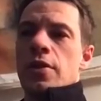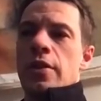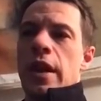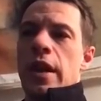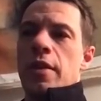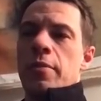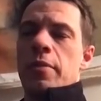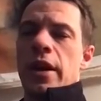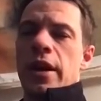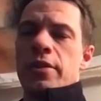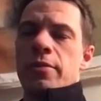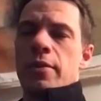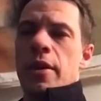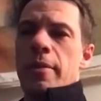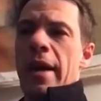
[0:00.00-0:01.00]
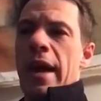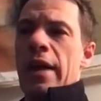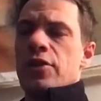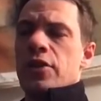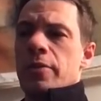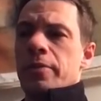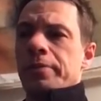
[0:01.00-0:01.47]
that I can possibly
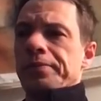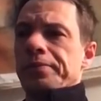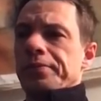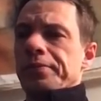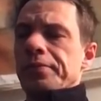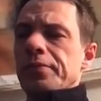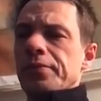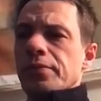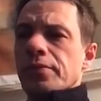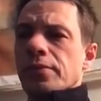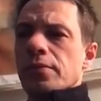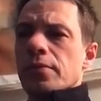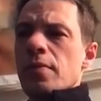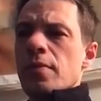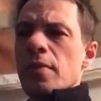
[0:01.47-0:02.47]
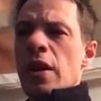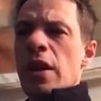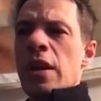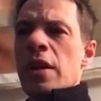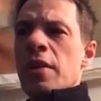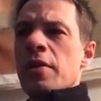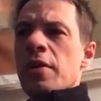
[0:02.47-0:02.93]
imagine.
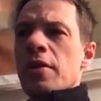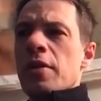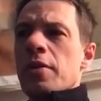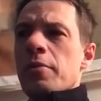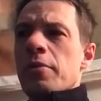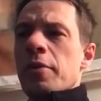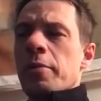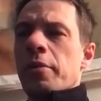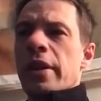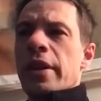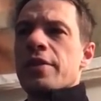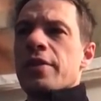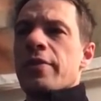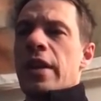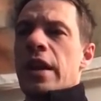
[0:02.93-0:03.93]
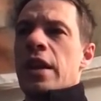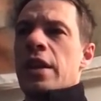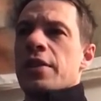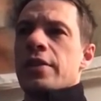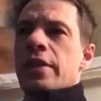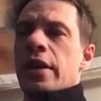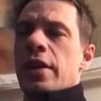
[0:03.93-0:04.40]
In the place of
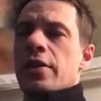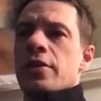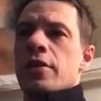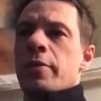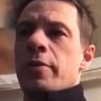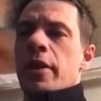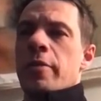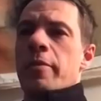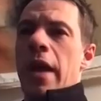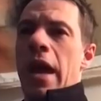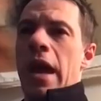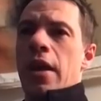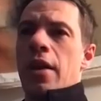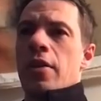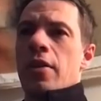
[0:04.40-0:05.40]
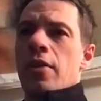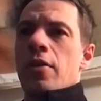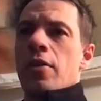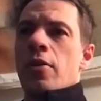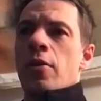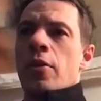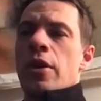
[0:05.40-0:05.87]
any stairs could be a bank
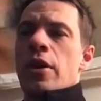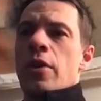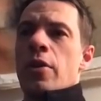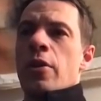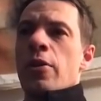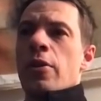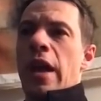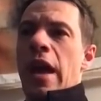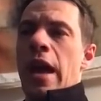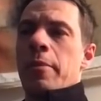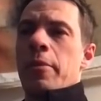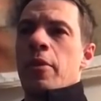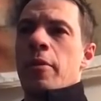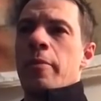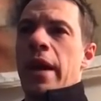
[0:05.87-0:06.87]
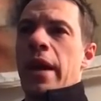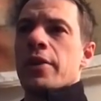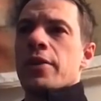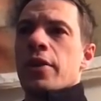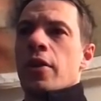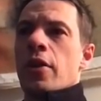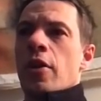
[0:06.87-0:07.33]
or a euro gap or a
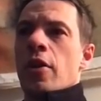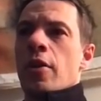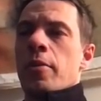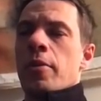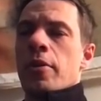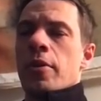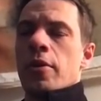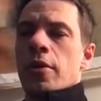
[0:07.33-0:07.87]
bank to curb.